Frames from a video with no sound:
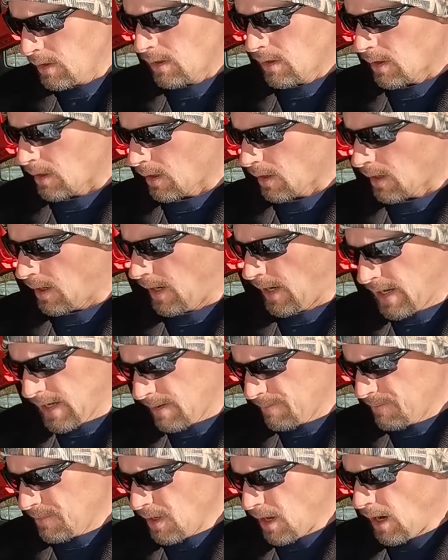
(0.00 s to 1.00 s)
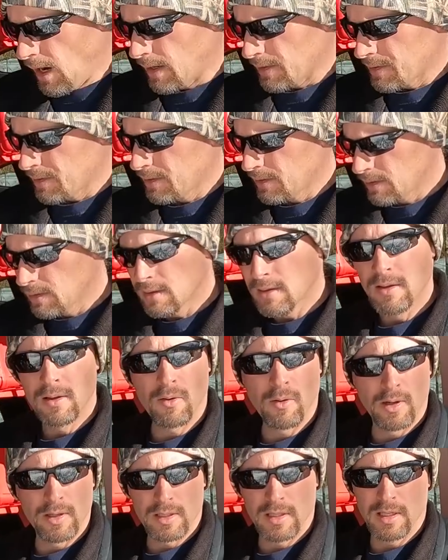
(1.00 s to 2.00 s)
I am not
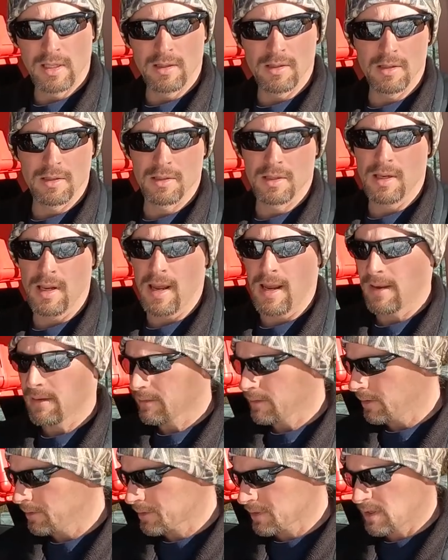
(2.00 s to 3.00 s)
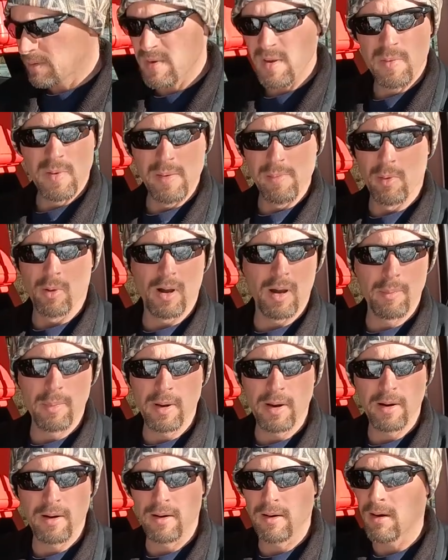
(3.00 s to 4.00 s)
going to need this today. There's going to be people up
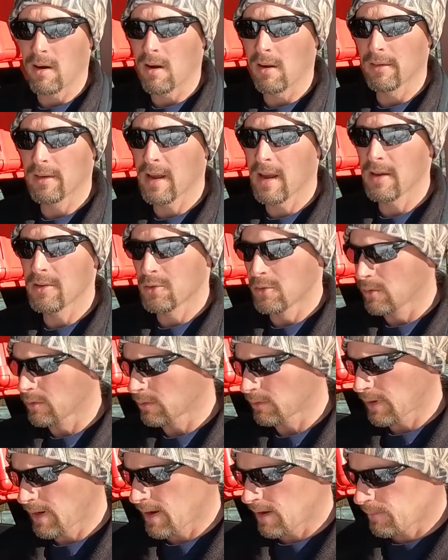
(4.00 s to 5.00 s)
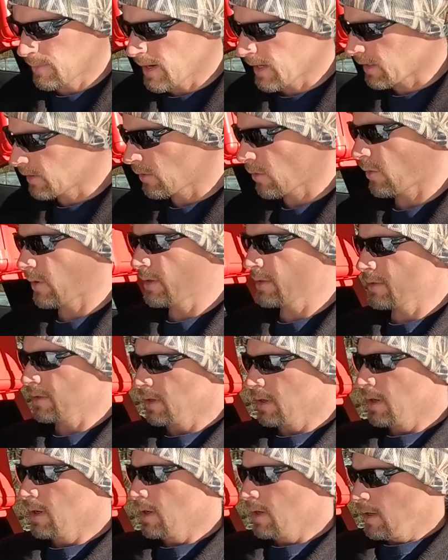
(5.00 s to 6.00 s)
here all day screwing around, making noise,
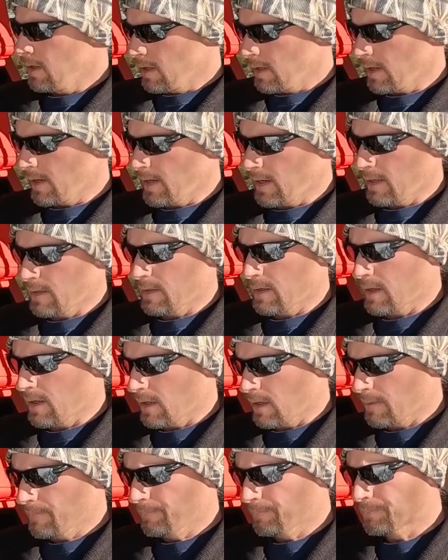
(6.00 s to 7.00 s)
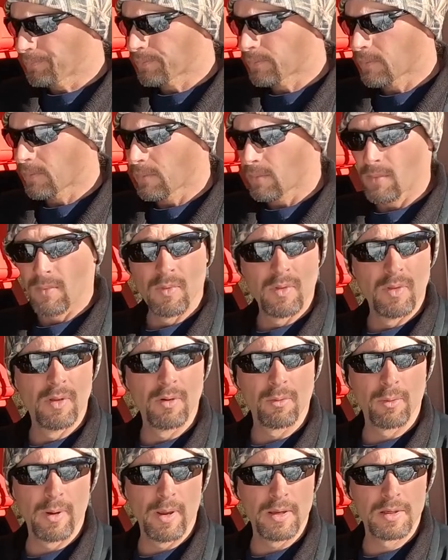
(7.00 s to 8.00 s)
and
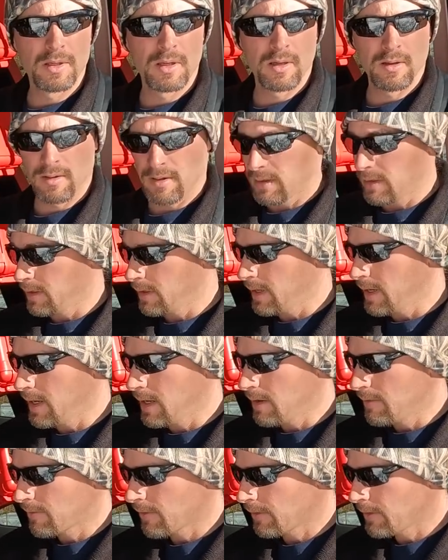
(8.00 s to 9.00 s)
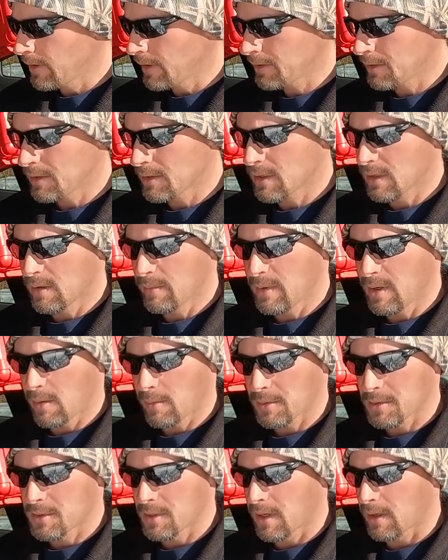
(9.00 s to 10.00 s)
the risk and need for this is going to be
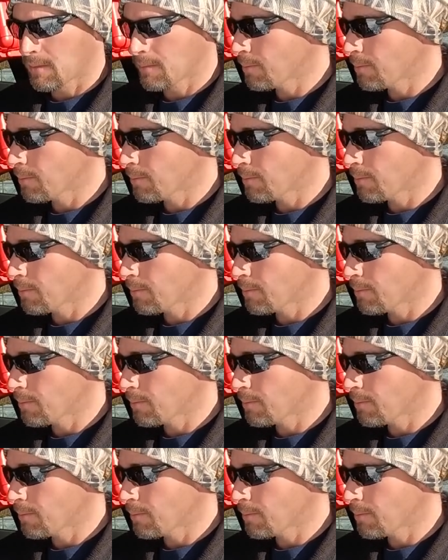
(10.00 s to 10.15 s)
almost none.